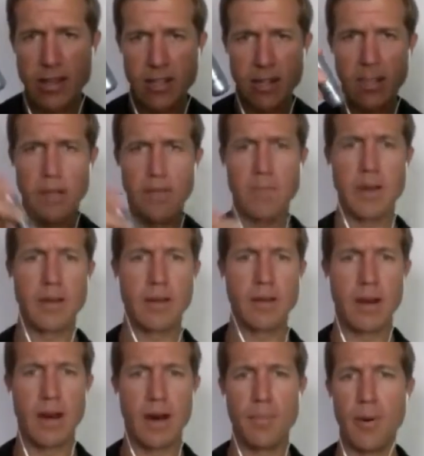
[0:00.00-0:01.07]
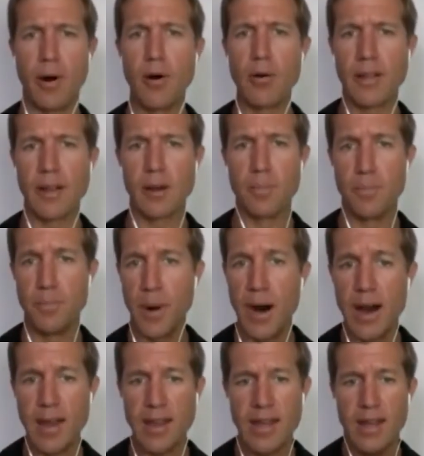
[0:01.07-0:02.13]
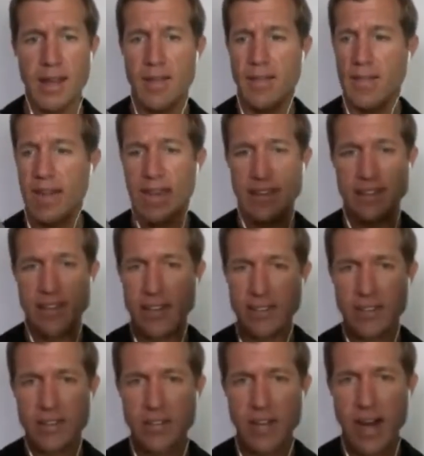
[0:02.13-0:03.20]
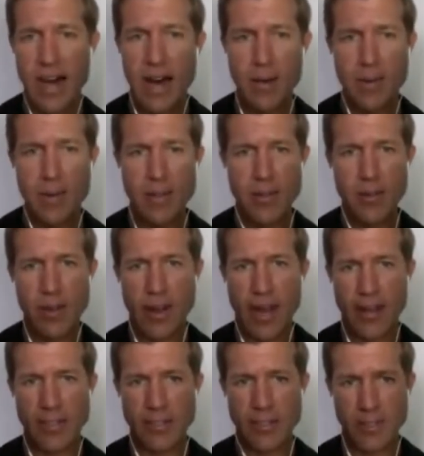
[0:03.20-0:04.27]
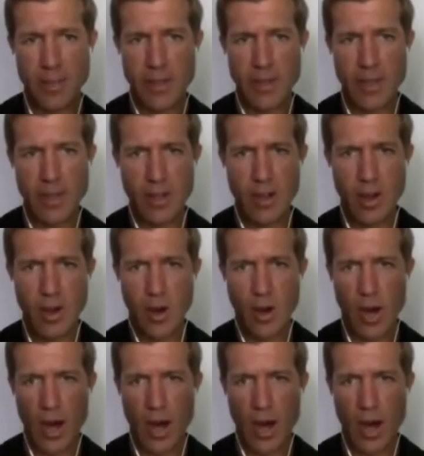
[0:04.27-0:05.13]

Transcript: It's a little bit bulkier, but it does the job. You can actually be